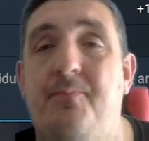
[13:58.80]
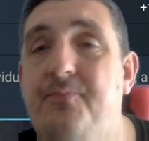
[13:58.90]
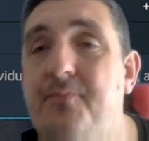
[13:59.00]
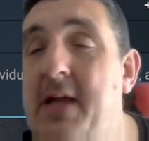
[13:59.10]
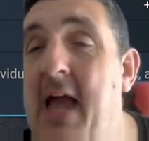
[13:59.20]

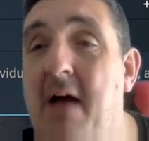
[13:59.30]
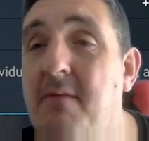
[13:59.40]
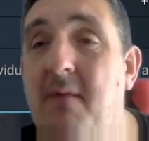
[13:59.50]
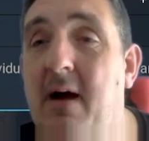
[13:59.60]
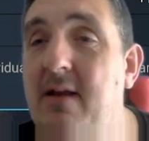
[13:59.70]
Yeah,
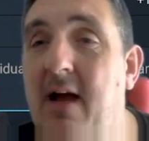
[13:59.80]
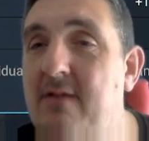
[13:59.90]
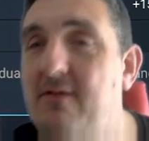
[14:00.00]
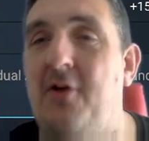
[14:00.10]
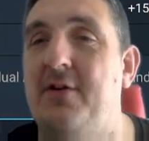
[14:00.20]
I
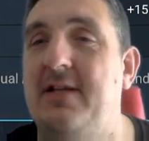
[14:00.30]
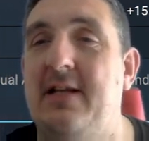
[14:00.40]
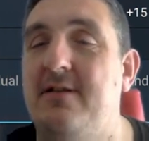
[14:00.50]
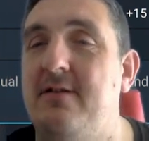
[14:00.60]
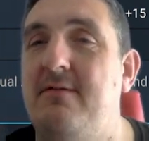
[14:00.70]
honestly,
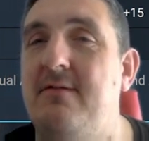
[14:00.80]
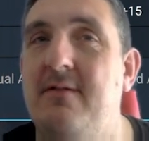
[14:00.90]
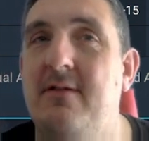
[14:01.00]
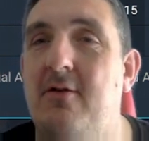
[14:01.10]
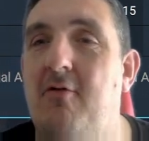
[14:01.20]
it's a
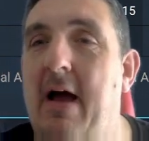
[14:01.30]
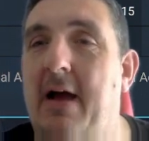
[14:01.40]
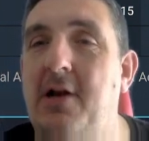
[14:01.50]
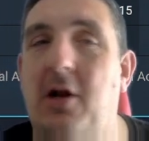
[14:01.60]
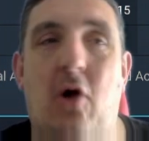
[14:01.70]
cracking
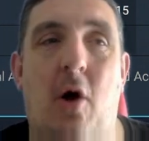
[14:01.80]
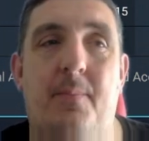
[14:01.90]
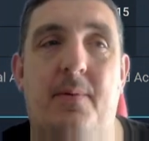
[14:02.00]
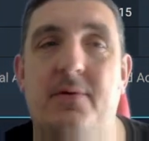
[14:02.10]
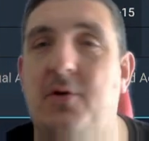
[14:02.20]
little comp.
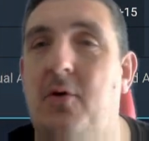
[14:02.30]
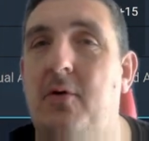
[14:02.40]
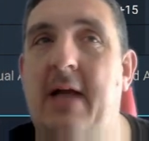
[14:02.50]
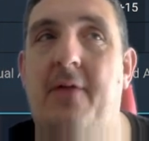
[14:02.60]
So yeah,